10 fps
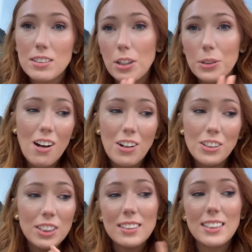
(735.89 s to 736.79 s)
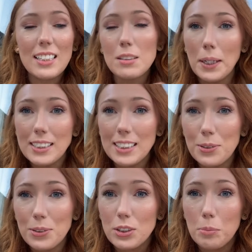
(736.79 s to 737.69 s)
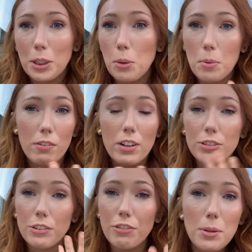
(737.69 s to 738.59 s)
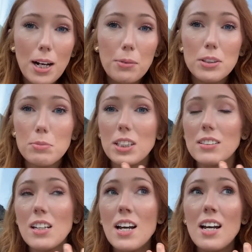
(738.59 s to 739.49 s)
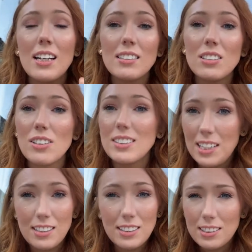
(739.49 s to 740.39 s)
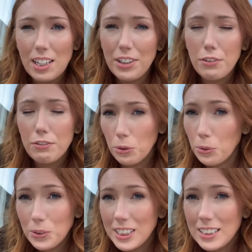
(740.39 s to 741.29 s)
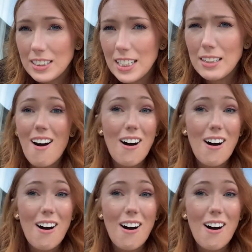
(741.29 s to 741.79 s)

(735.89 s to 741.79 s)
So I just expected that it was going to be coming off after a few hours because it's not necessary for oily skin.